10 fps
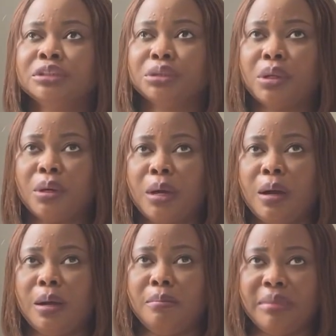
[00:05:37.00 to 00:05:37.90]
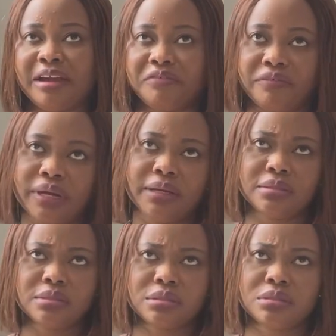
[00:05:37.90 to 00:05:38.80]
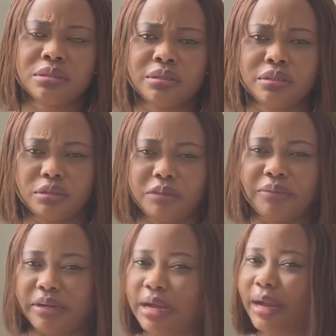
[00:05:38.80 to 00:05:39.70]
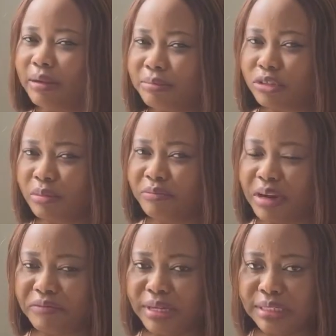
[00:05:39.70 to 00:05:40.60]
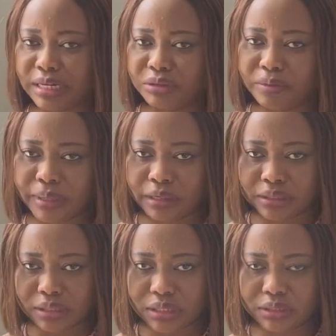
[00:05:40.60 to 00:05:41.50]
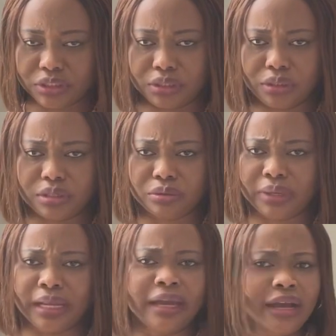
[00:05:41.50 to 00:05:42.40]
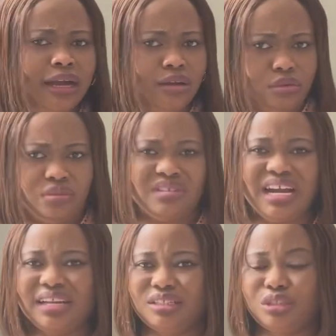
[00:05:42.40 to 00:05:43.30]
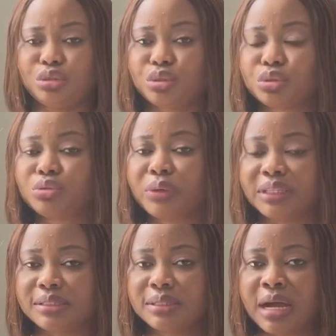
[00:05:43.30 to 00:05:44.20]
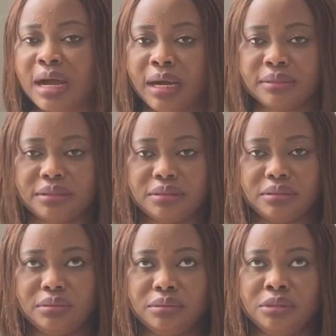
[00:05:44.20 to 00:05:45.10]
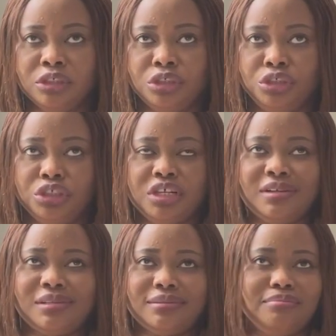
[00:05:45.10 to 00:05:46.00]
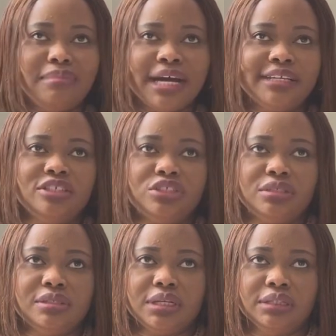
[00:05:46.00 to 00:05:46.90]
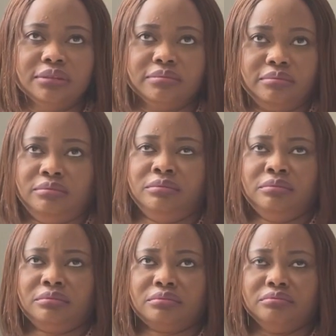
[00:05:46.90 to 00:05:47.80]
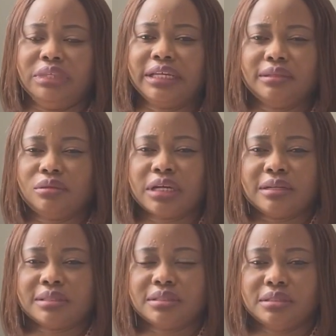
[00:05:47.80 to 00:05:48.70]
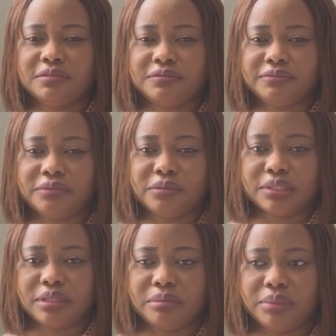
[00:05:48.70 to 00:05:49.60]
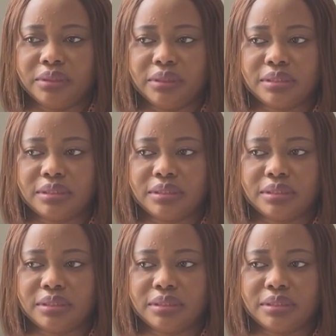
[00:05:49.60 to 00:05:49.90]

So some of my friends that knew about this situation also were like, how did you do it? How did you just manage this and make it look as if it wasn't a big deal?